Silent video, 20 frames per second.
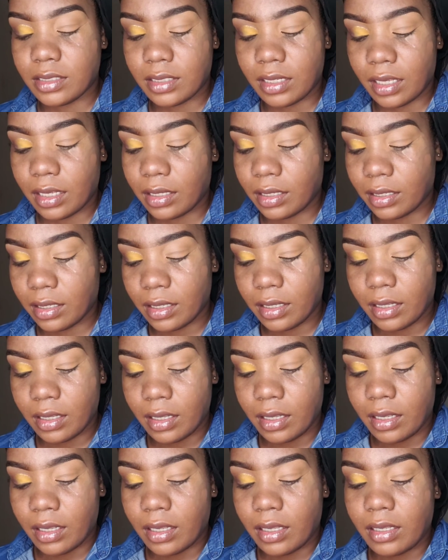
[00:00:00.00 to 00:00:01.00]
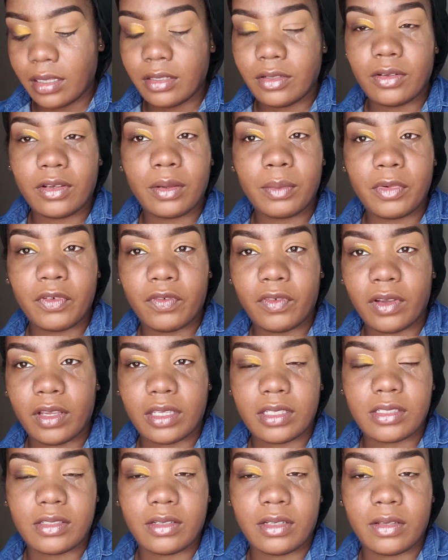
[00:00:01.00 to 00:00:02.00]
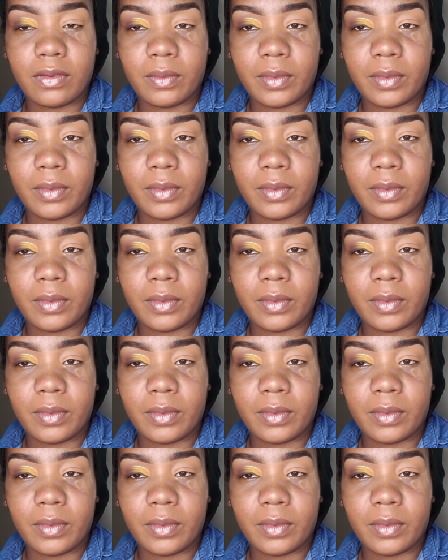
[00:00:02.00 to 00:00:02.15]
But don't get me wrong, I still love